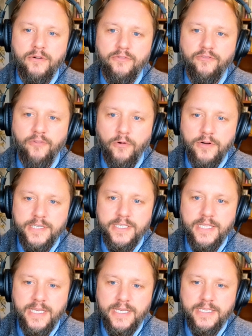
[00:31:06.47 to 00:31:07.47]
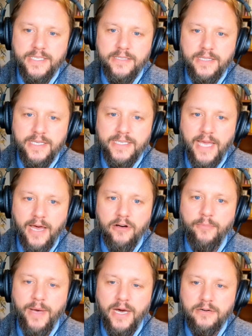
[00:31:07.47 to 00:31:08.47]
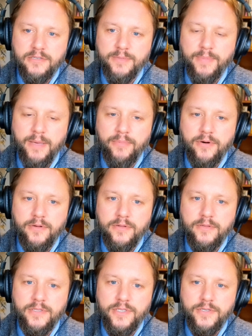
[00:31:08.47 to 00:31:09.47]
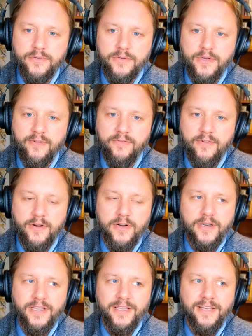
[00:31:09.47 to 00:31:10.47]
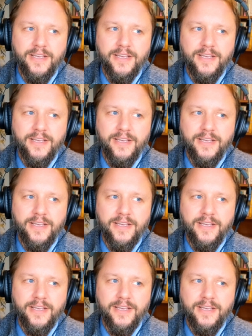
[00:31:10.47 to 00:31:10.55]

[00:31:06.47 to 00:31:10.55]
force these hellbound people to convert.